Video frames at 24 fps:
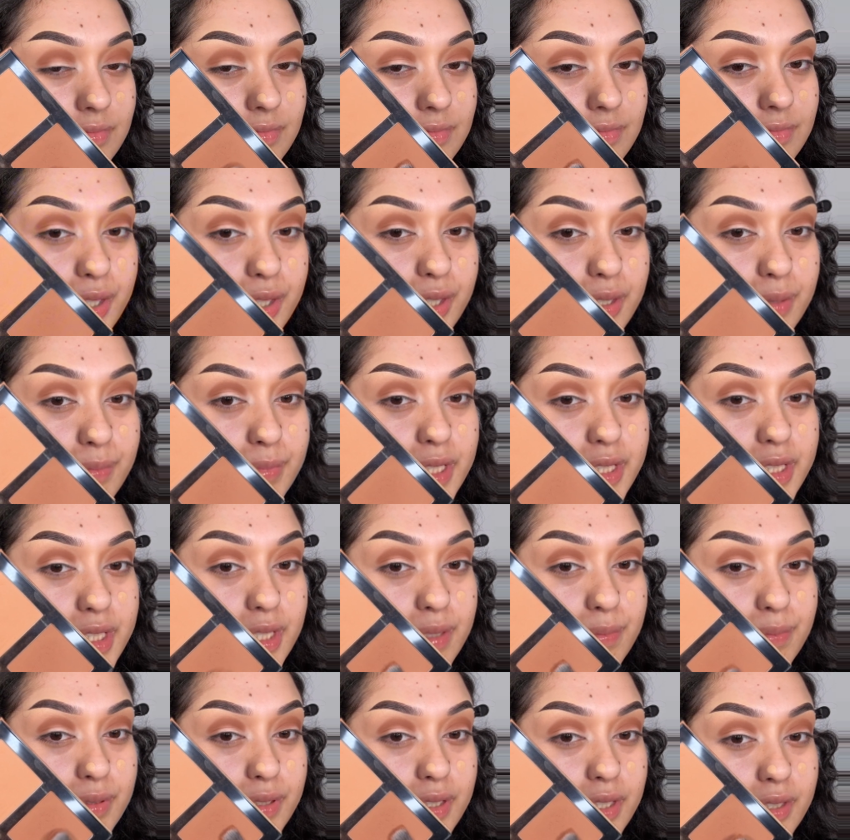We're going to be
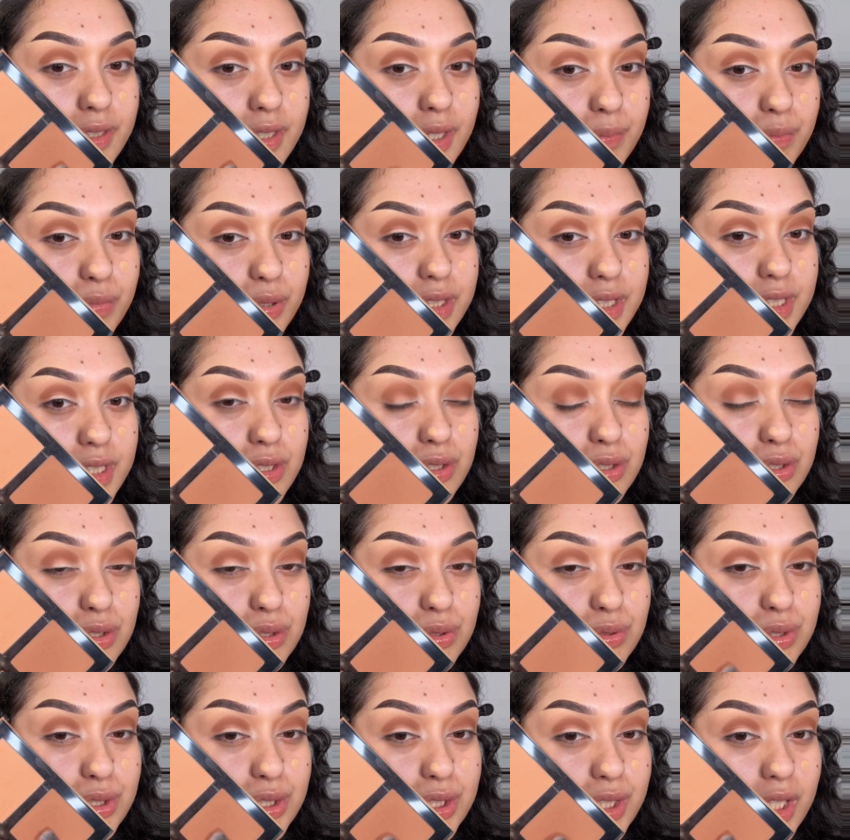deepening up with these
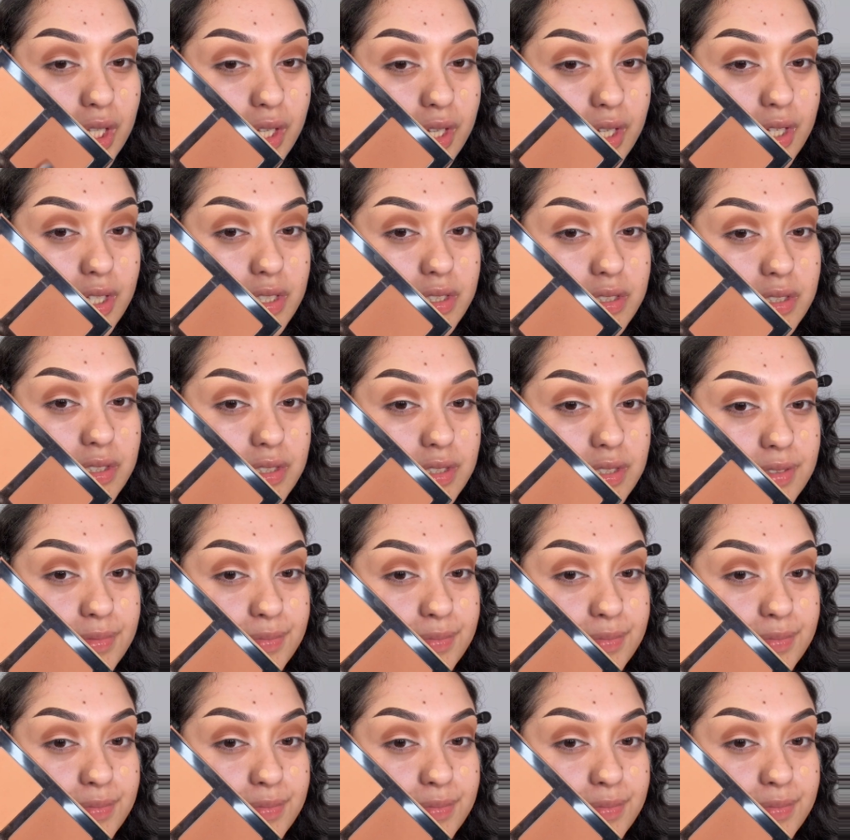2 shades.